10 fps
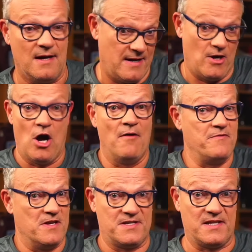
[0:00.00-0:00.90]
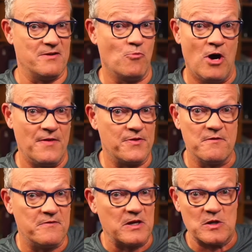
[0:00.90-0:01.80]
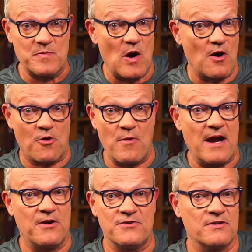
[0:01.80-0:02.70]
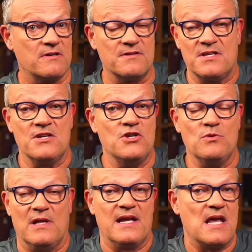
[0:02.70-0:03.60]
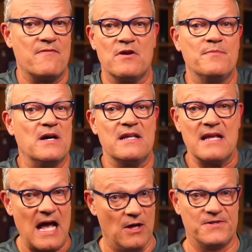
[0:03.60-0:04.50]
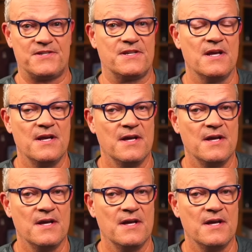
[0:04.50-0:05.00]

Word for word: I obviously want the Villa Park record to continue like everybody else,